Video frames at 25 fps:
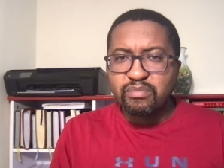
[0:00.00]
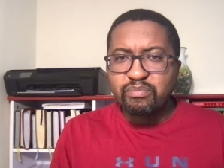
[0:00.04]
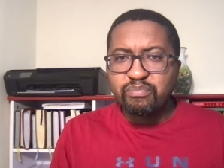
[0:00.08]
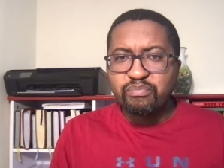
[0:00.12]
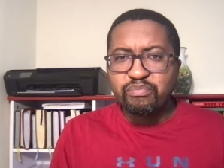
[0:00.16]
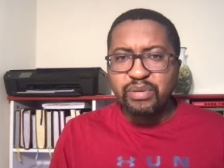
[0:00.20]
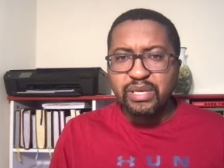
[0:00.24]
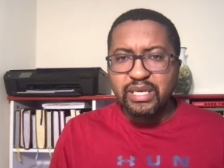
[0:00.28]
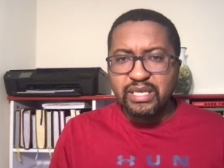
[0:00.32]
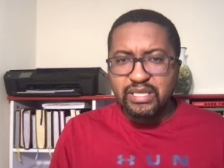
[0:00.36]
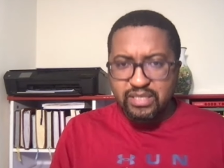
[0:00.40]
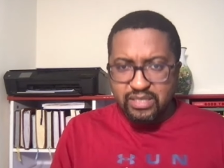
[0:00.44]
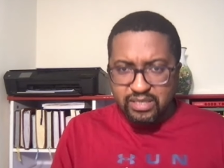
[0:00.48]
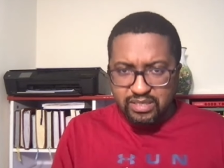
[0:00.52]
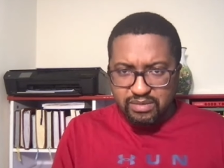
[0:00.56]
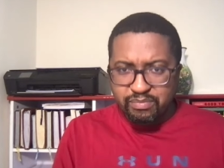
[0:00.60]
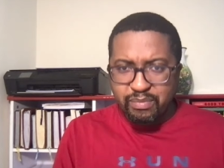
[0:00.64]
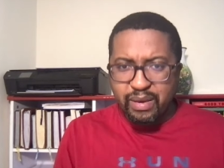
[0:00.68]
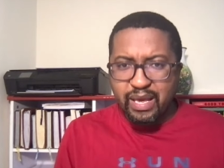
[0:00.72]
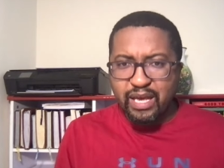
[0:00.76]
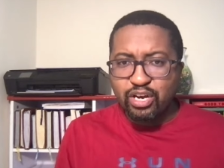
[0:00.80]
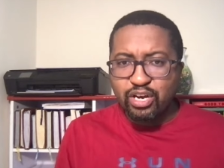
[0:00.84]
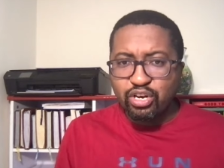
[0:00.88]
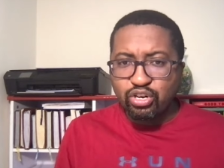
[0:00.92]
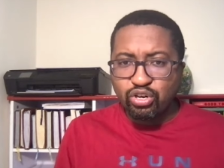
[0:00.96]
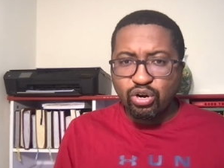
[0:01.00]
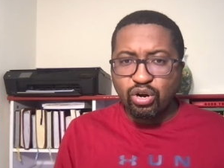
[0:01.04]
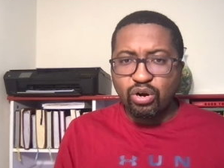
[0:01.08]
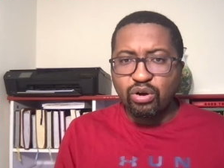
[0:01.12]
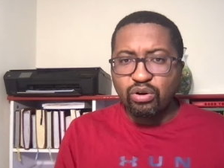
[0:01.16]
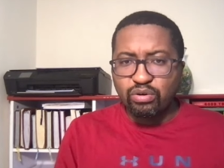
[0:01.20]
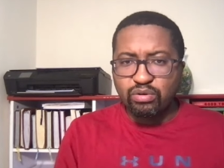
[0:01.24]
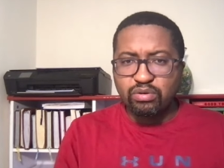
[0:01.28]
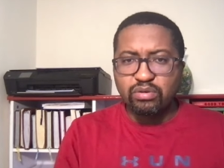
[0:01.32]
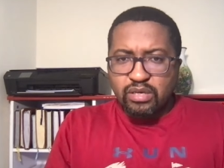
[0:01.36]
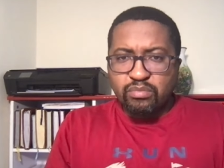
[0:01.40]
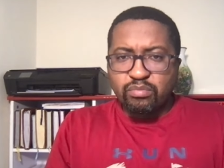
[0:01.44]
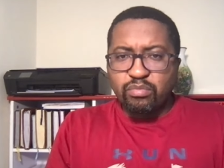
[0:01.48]
peace may
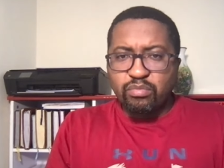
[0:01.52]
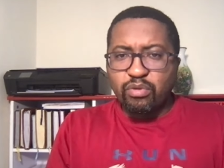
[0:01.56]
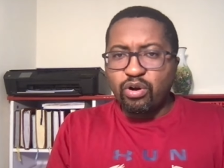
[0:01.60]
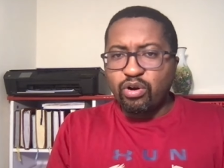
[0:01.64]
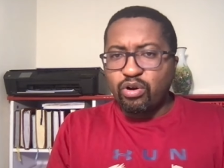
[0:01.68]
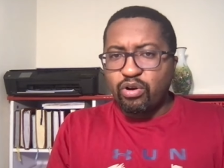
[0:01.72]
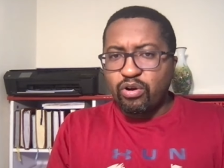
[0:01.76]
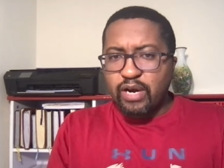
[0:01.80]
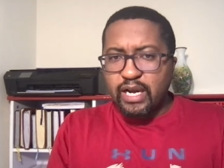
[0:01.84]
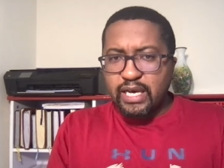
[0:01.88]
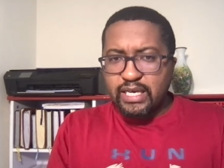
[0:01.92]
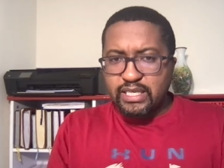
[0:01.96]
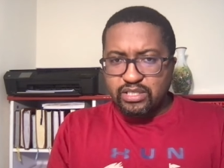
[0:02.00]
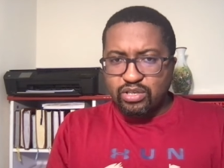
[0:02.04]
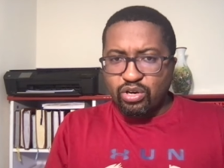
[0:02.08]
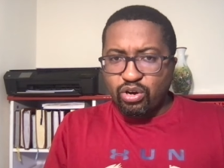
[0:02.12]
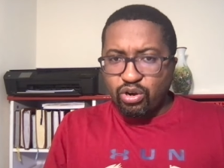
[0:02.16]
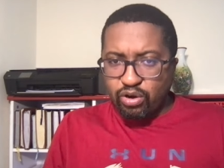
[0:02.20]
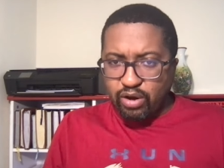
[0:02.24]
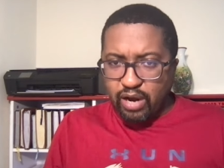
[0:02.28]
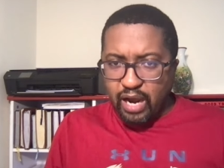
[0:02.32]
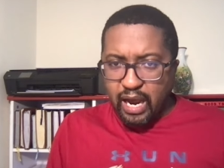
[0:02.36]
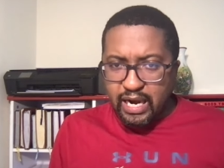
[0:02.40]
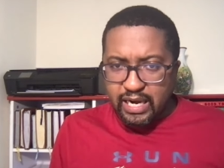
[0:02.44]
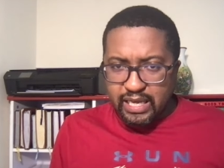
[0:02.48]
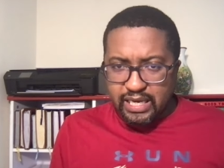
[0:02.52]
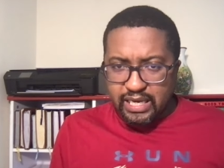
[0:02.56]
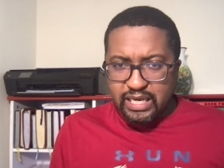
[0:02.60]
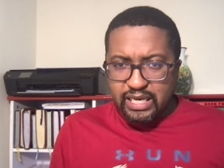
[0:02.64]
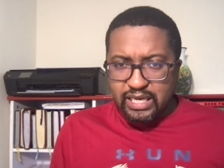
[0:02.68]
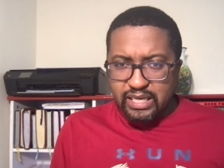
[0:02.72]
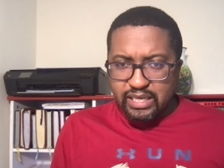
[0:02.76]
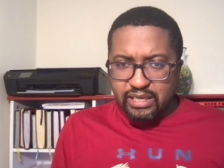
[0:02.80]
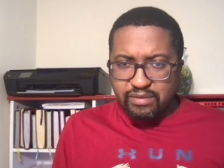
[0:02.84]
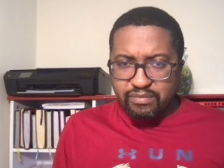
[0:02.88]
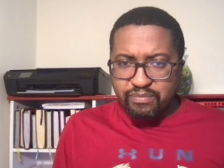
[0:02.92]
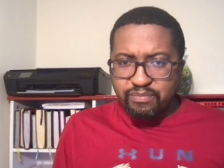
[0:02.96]
grow more or less organically.